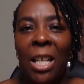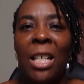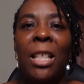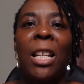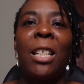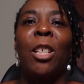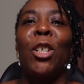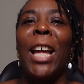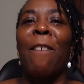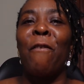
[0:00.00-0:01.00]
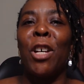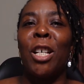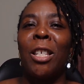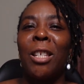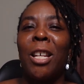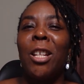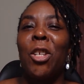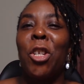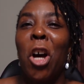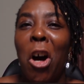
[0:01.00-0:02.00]
So let's look at first
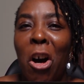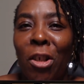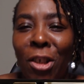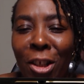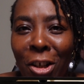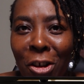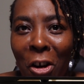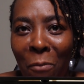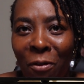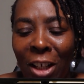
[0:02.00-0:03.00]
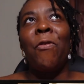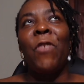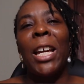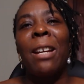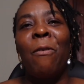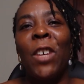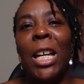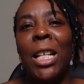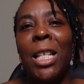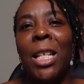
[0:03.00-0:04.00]
task conflict. Think of
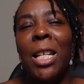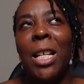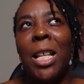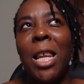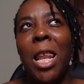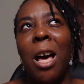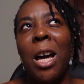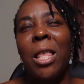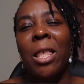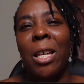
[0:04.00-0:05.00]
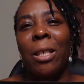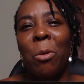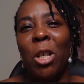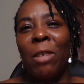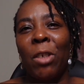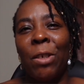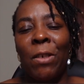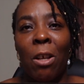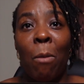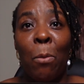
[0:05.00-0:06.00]
it like this. I'm going to give you an
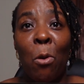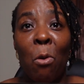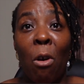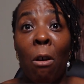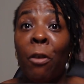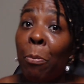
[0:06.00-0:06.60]
example of a